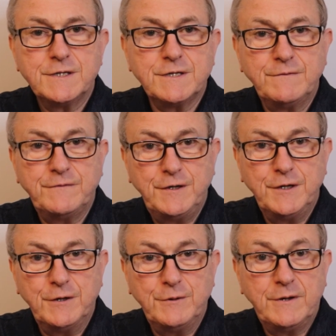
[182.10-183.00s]
So for
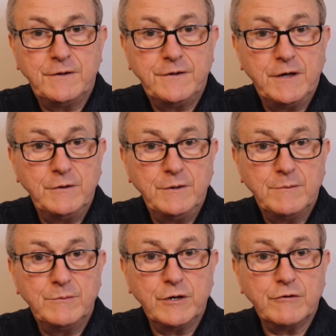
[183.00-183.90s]
you, although
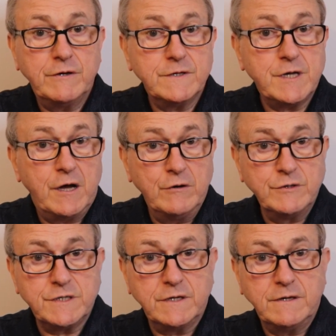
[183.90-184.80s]
Mercury is
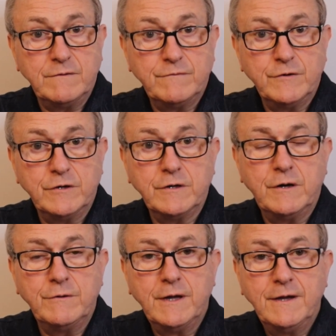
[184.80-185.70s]
hosted in
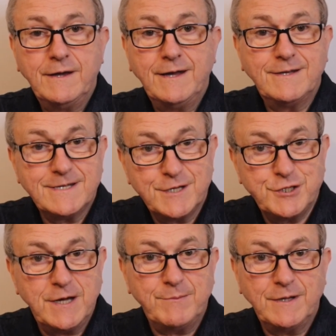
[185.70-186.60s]
Virgo, it is a
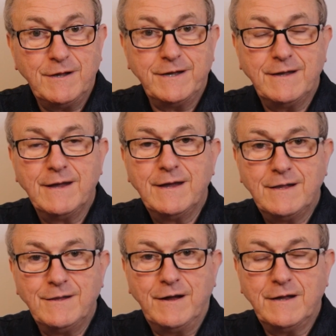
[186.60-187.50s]

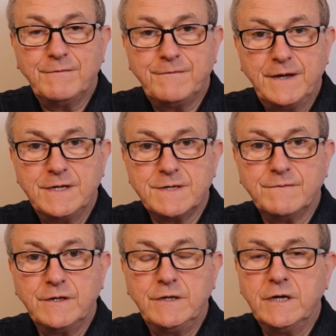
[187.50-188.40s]
Gemini-like phase
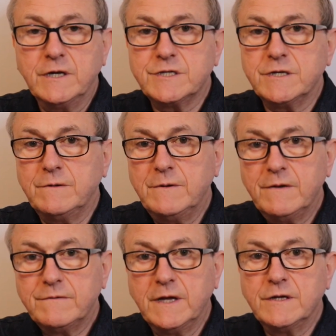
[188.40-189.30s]
of the year, so
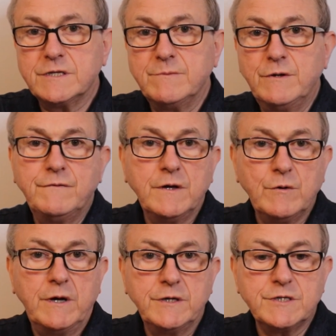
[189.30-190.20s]
things are moving
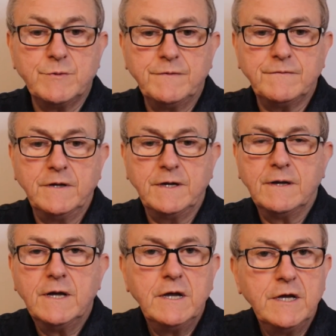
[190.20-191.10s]
quite swiftly.
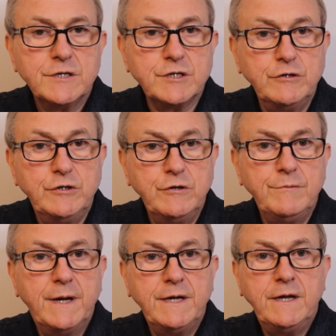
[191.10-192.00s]
So
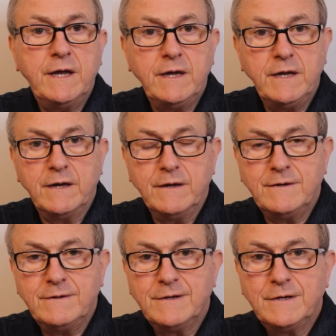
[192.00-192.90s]
you may
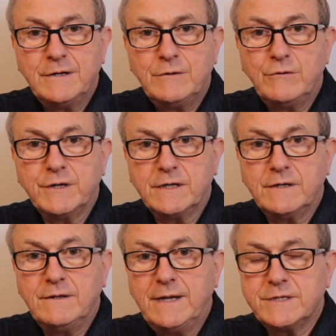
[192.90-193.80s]
hear or get
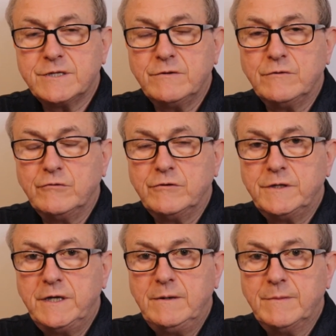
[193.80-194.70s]
a letter or
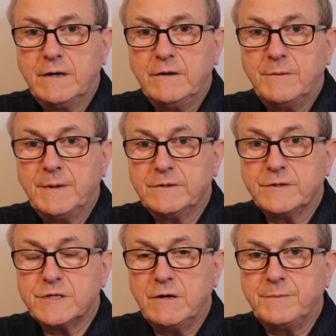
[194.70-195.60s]
an email about
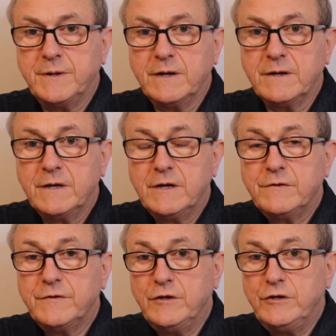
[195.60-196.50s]
a topic
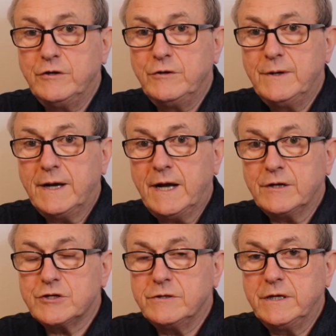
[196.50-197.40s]
that you
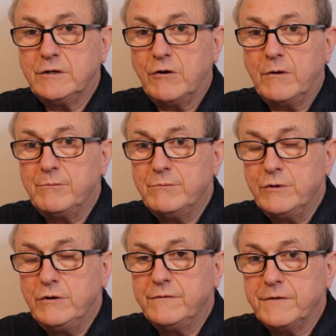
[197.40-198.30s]
actually got
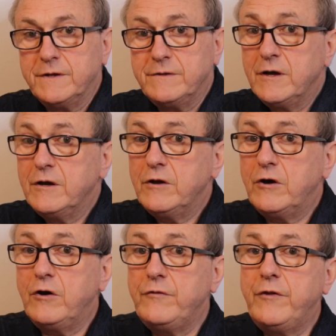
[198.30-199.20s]
moving
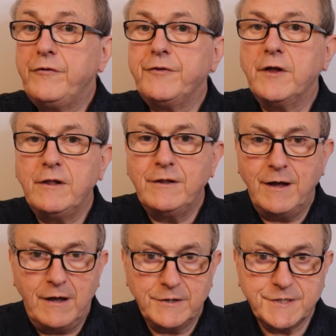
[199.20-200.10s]
on the
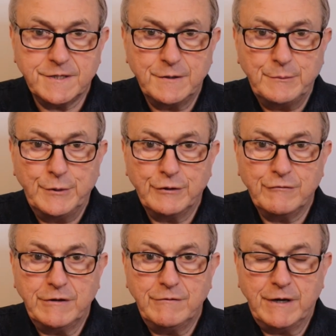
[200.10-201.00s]
last
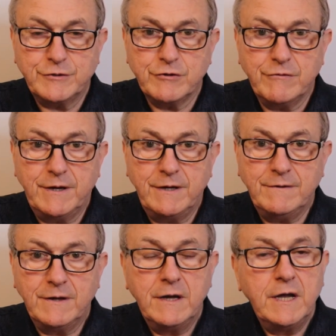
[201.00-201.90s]
Mercury
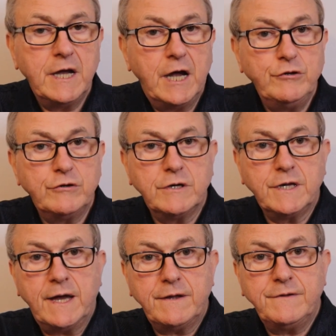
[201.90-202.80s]
retrograde, and you could
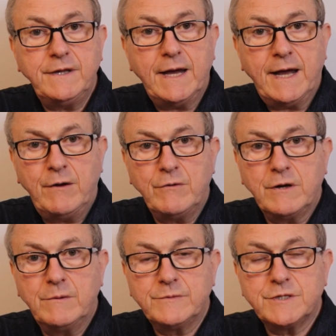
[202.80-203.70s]
get the
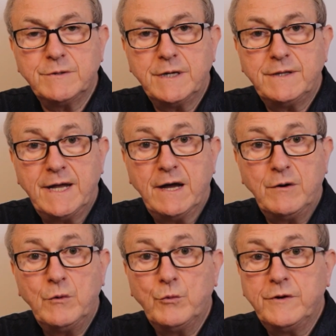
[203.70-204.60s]
outcome to it
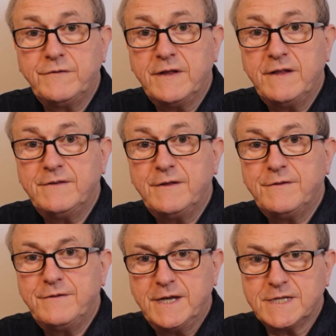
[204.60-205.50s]
now within
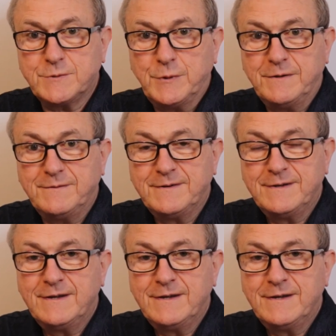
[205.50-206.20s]
this one.